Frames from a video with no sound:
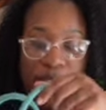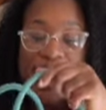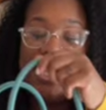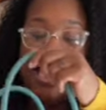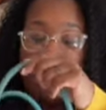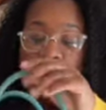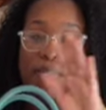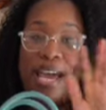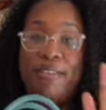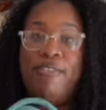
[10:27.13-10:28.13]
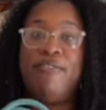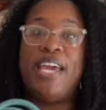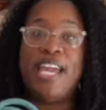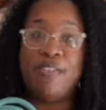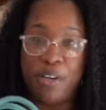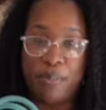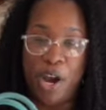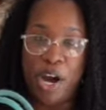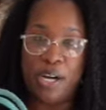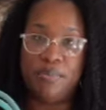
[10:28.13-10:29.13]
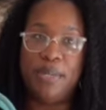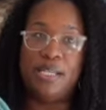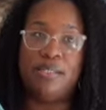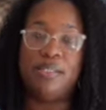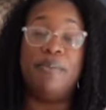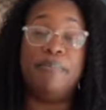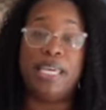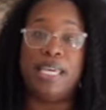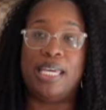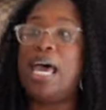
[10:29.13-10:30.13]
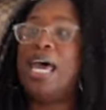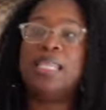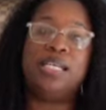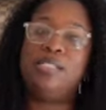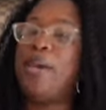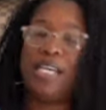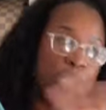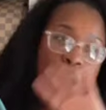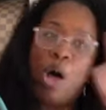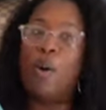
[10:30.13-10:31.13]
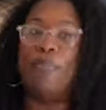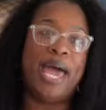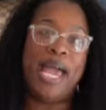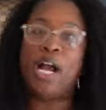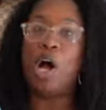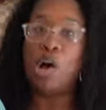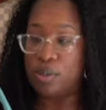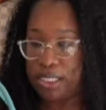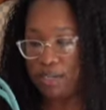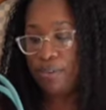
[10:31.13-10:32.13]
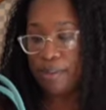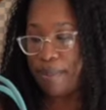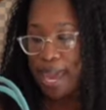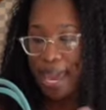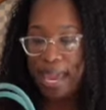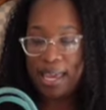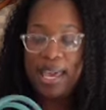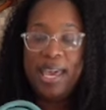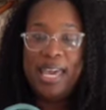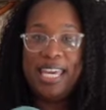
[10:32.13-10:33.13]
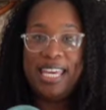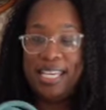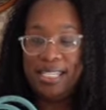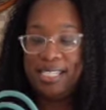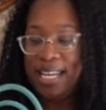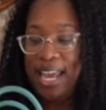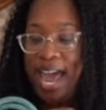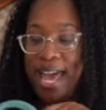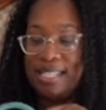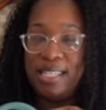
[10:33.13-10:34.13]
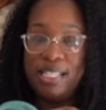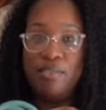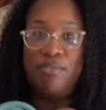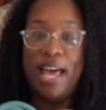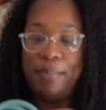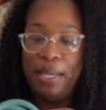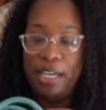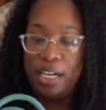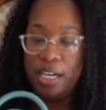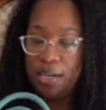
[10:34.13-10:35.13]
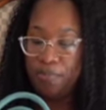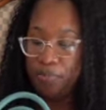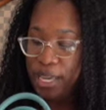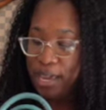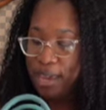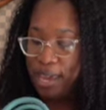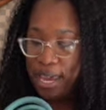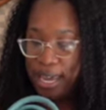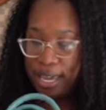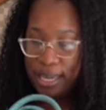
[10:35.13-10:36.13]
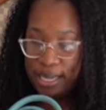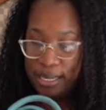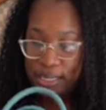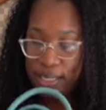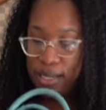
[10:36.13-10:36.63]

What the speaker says: And then one of my favorite parts, because to me, this makes the whole bag a whole different bag, is it has this flap here. And